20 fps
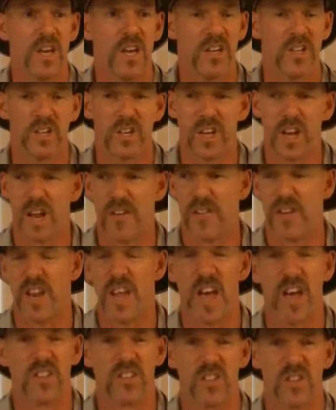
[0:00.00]
You're going to have a
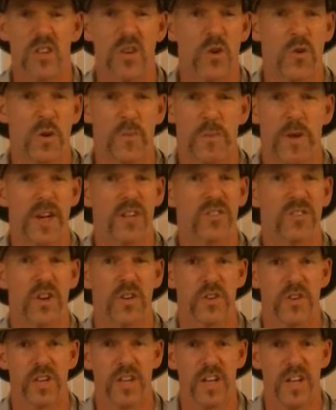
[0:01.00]
nasty gooey mess
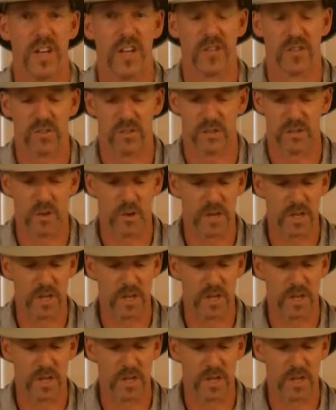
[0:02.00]
on your hands. Don't